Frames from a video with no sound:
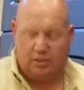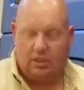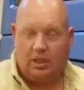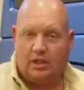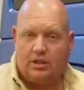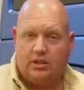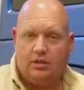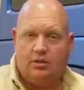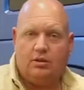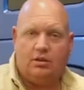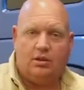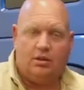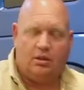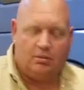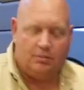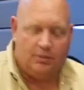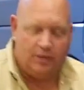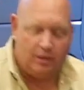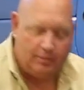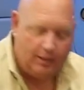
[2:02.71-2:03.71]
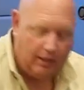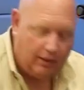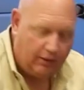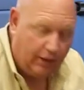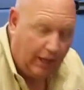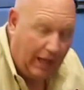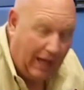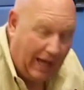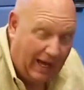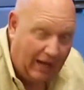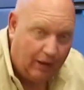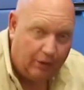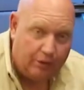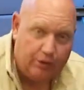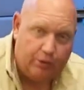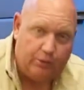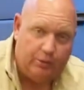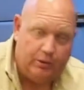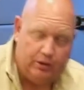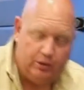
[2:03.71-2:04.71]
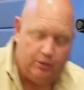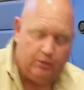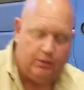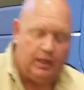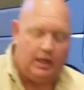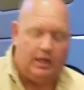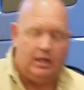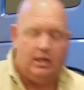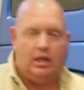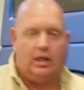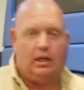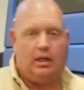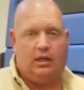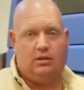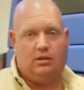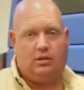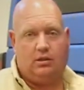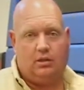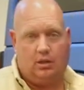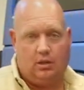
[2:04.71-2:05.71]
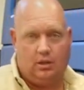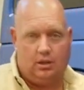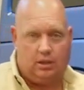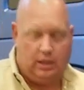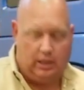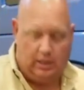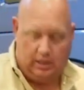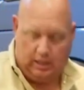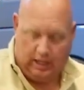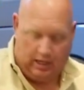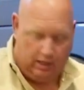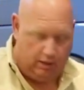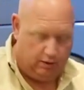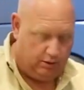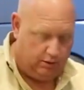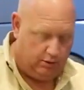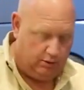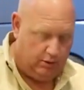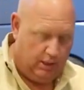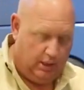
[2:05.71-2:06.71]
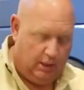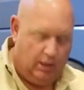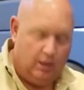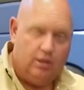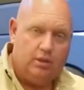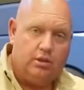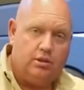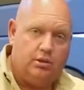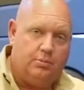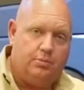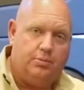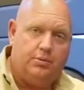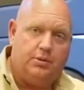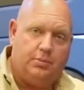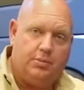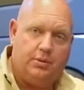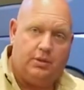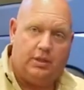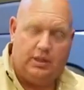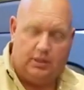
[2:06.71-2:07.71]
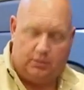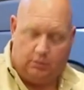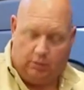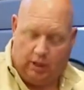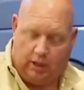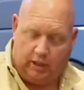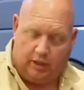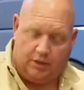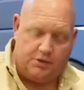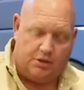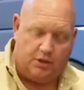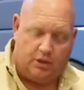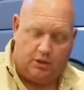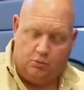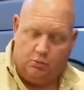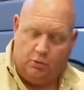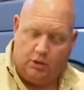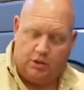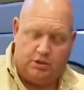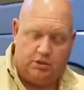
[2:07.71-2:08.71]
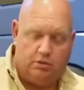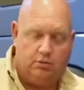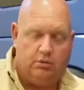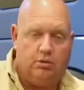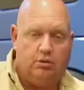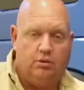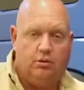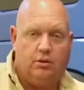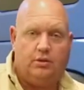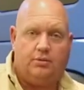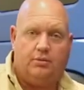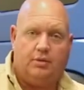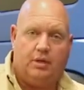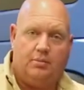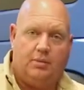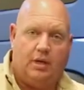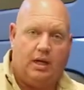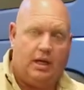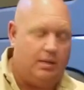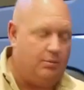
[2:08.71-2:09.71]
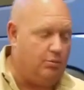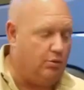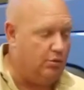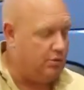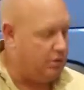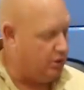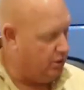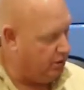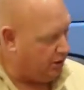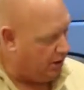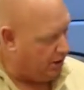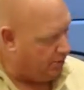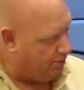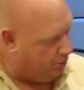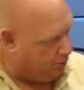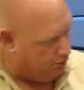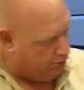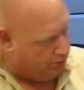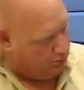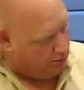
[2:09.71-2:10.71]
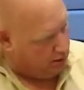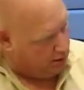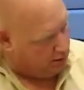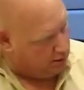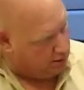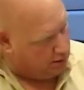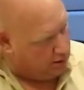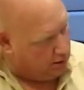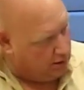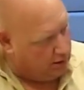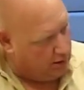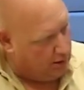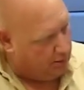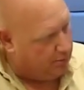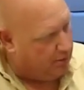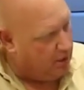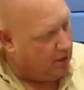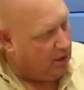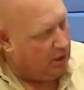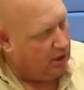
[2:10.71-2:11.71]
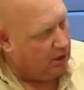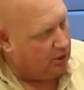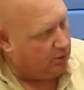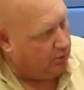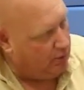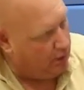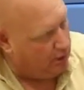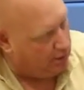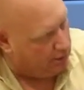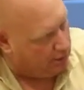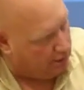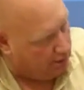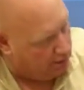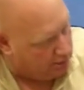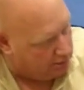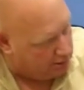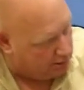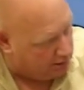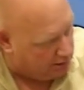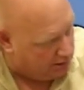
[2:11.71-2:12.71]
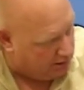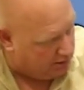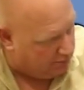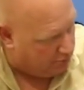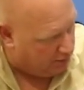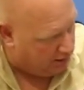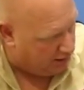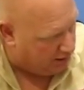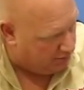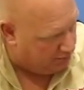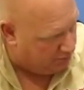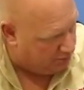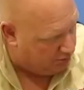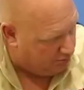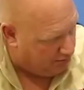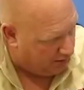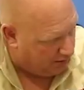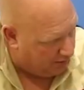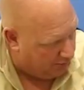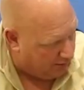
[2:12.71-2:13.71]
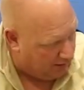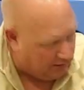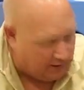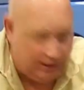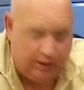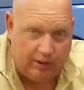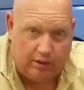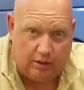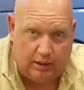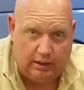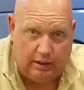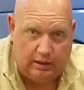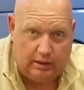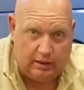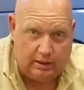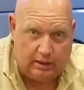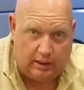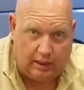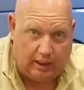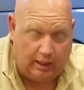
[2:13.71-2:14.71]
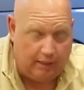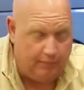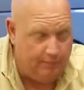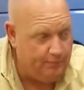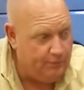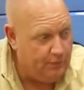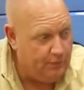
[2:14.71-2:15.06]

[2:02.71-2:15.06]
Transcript: to talk to you a little bit about how to do a nut insert and how to put these rockers on. Once you do the 3 body bolts, and you're going to pull the rocker guard up, and the rocker guard is going to come right up to about right here on each side.